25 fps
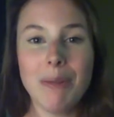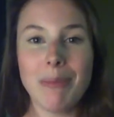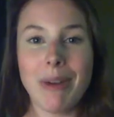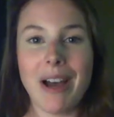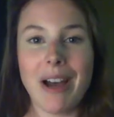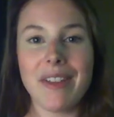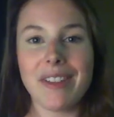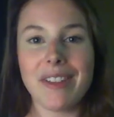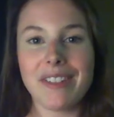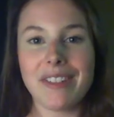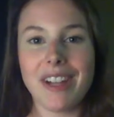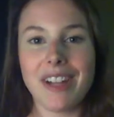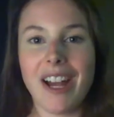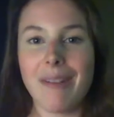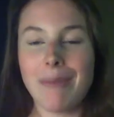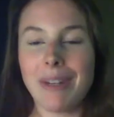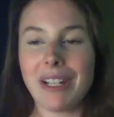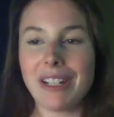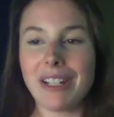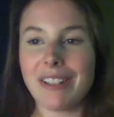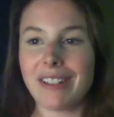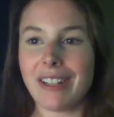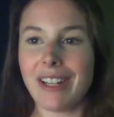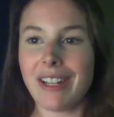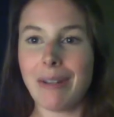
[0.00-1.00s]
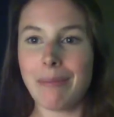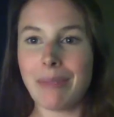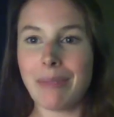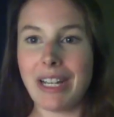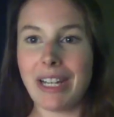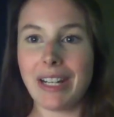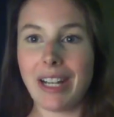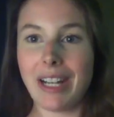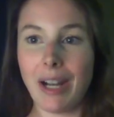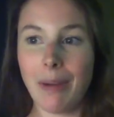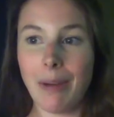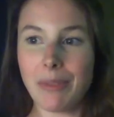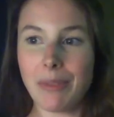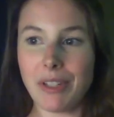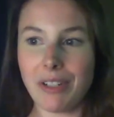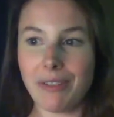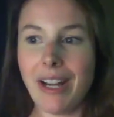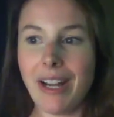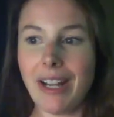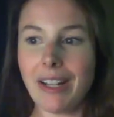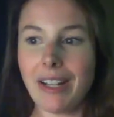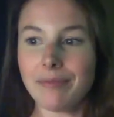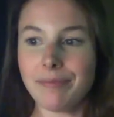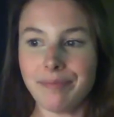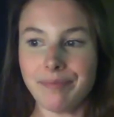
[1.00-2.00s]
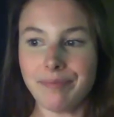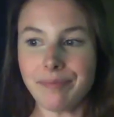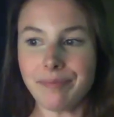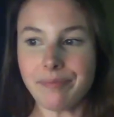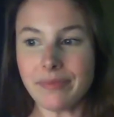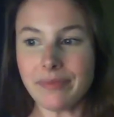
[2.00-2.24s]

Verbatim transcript: by the time exam day comes around.